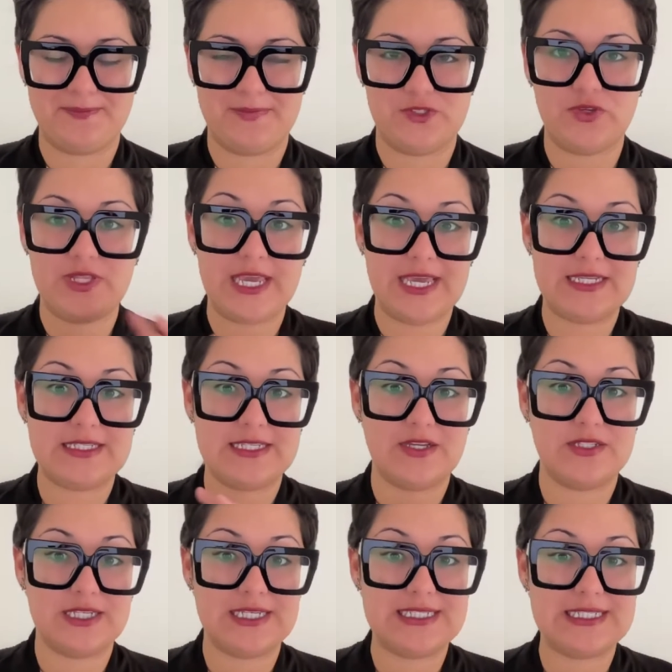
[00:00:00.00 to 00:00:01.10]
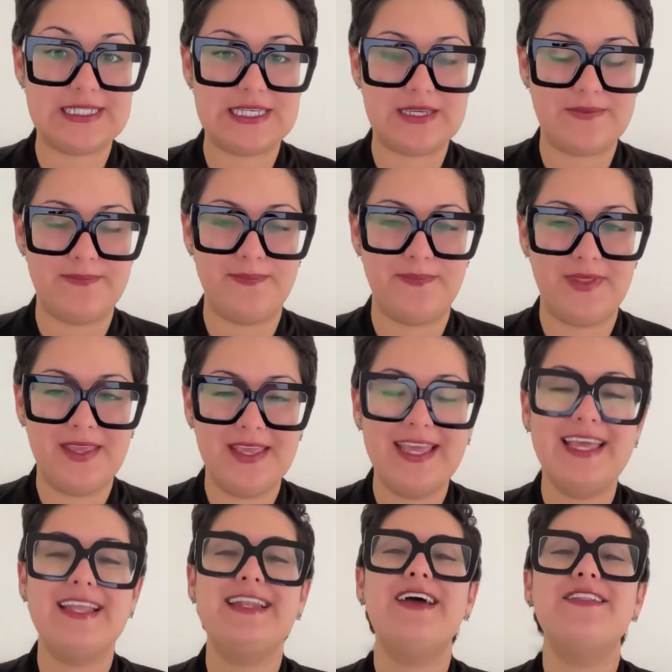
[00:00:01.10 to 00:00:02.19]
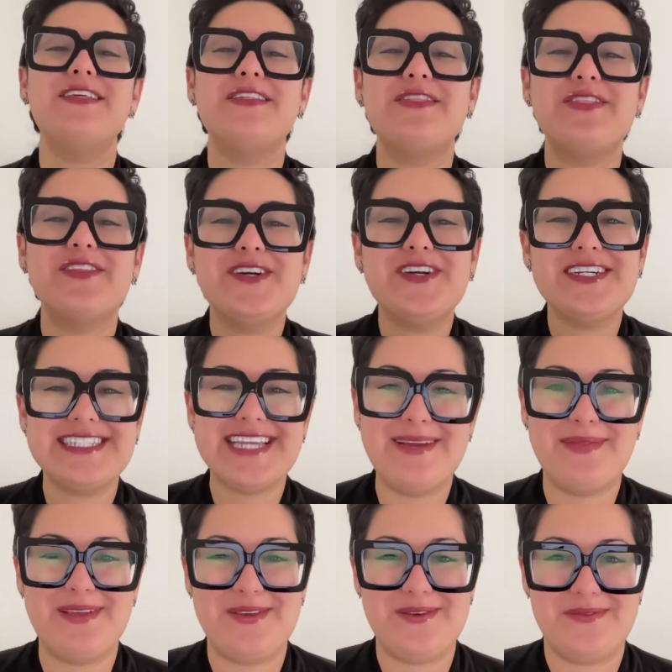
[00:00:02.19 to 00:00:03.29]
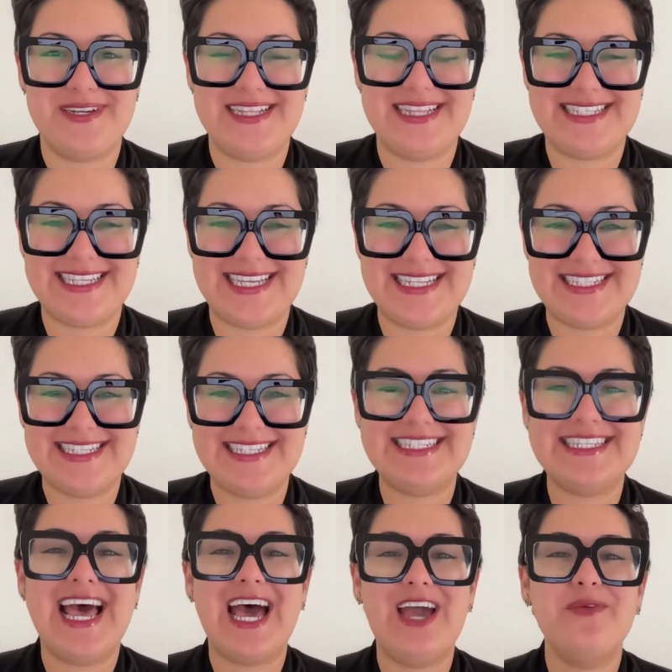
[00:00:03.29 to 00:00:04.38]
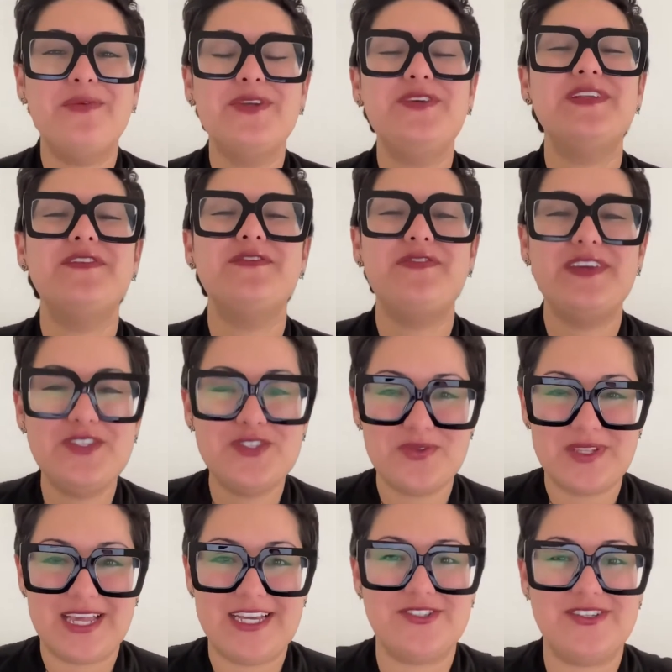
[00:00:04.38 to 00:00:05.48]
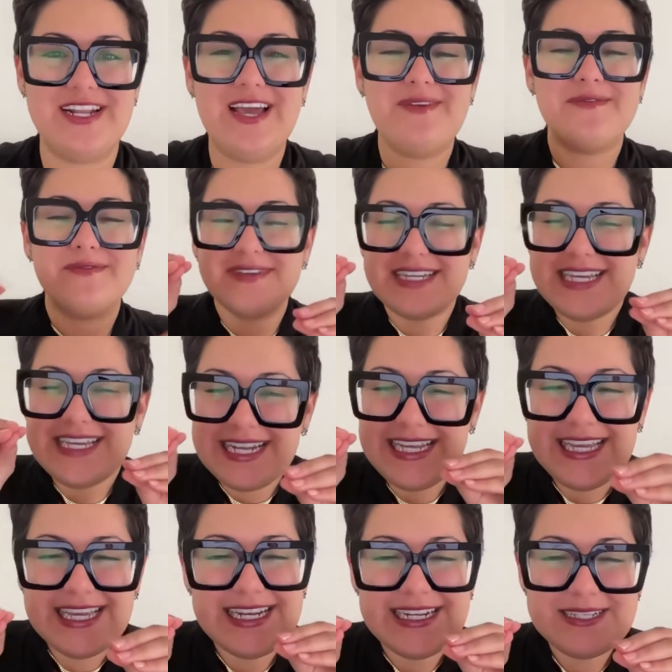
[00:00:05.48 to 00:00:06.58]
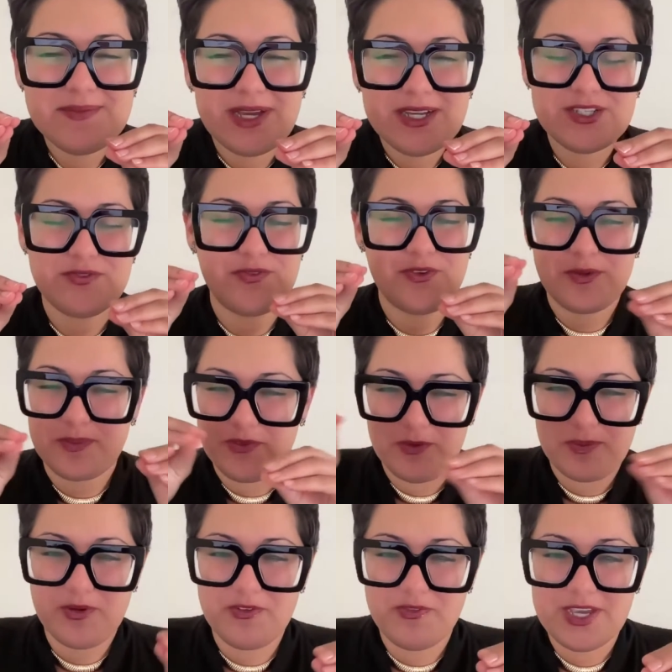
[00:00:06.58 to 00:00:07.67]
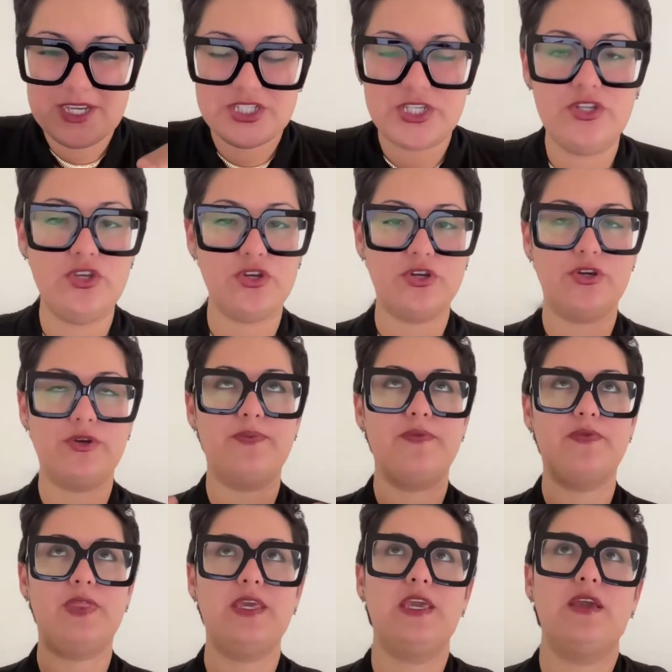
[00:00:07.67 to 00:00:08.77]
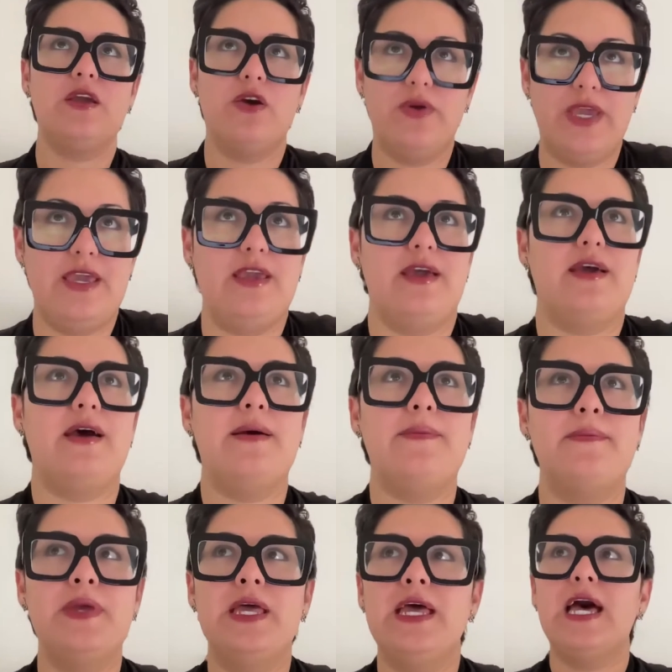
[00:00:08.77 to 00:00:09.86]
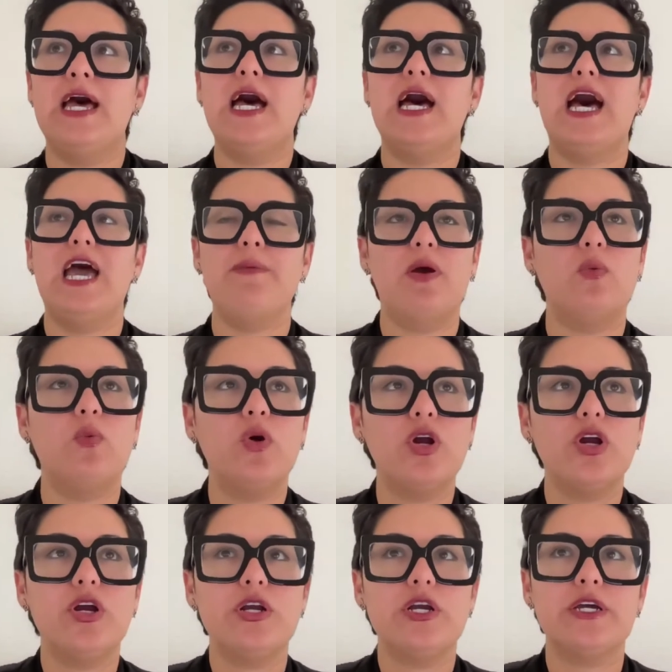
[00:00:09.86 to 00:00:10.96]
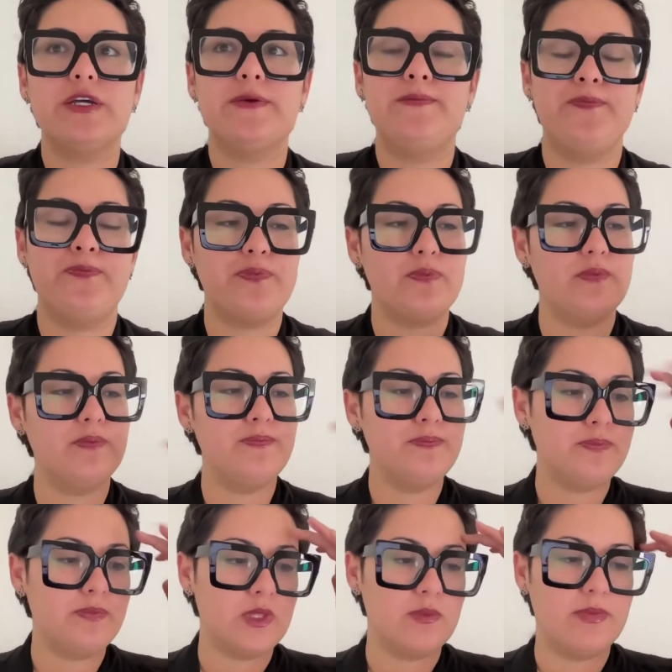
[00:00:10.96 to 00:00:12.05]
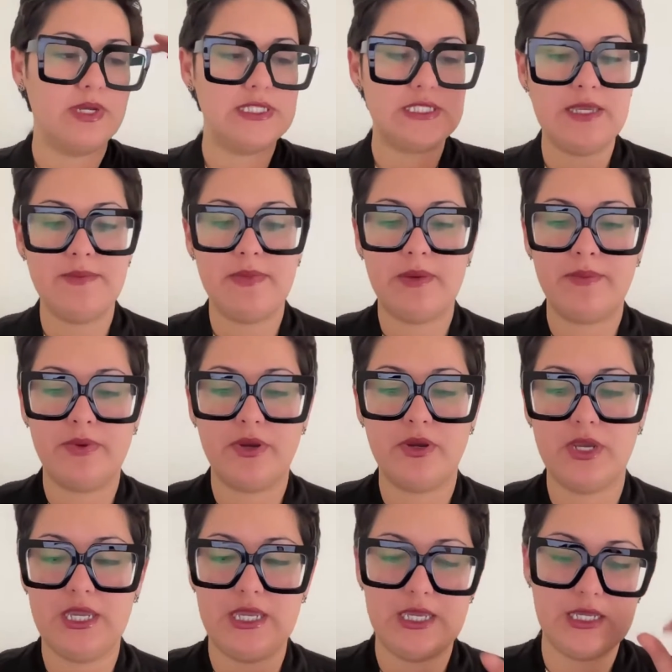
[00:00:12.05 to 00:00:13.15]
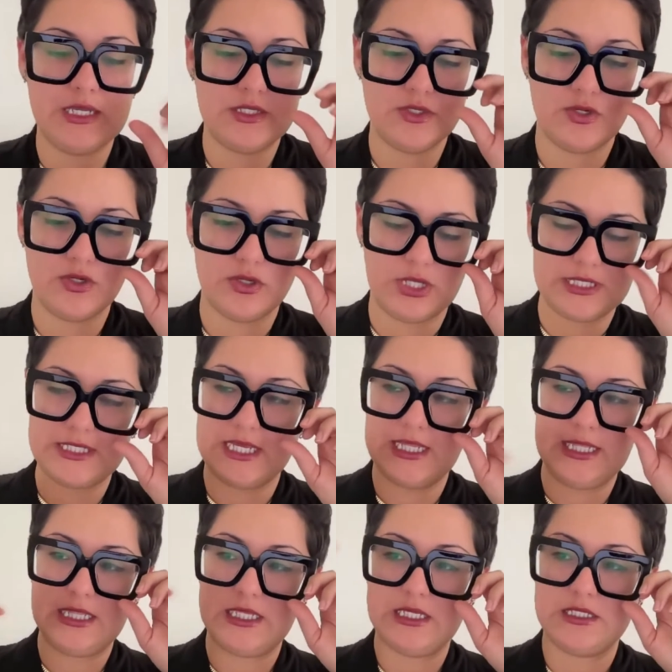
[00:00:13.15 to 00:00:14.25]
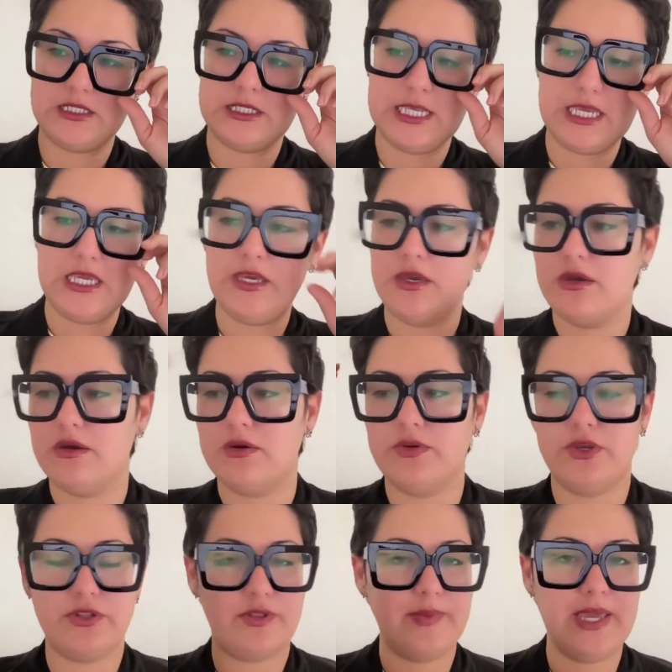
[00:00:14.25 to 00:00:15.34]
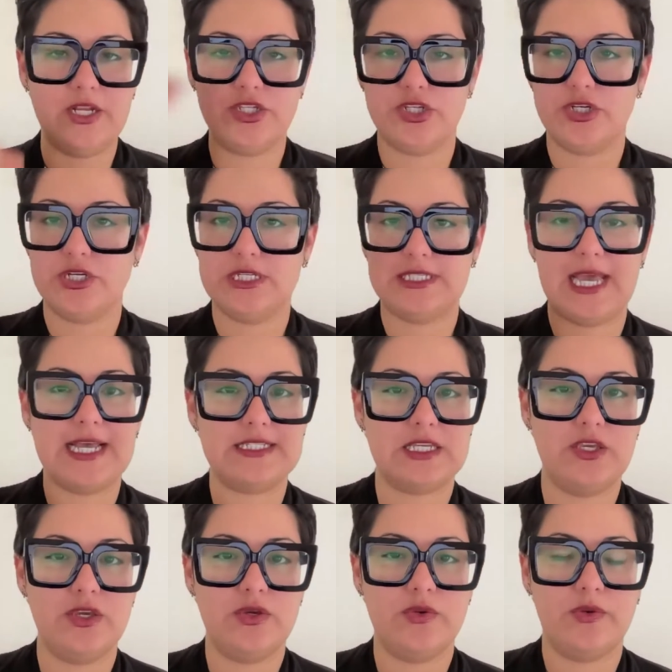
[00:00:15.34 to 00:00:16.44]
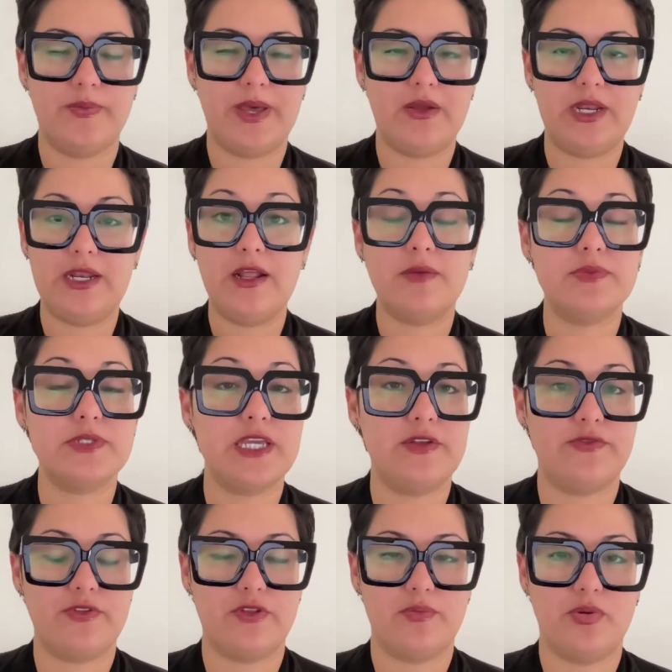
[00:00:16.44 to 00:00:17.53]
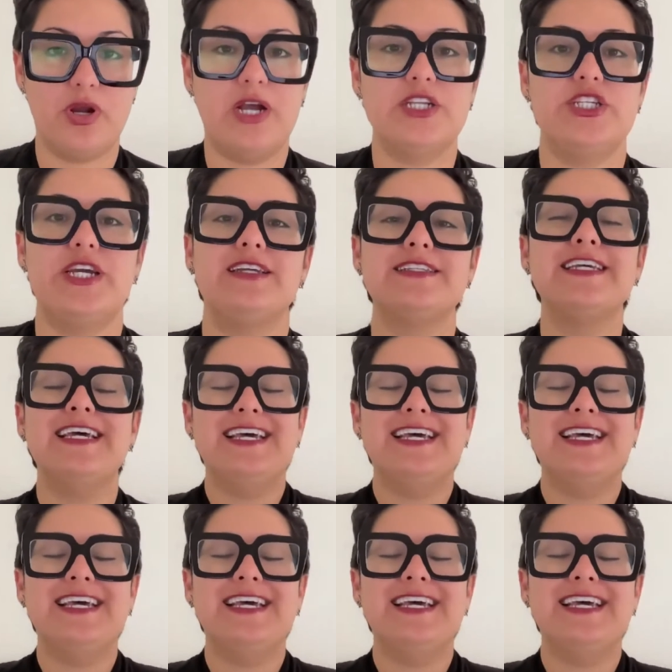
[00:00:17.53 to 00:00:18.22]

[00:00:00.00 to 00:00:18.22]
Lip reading: So the S sounds like a Z. Now, the third time that you read the sentence, I want you to visualize. You're not reading it as much for perfection. You're thinking, okay, I'm at work. My team member is, or let's say like the CEO, you're the manager, is asking you about an update for the project.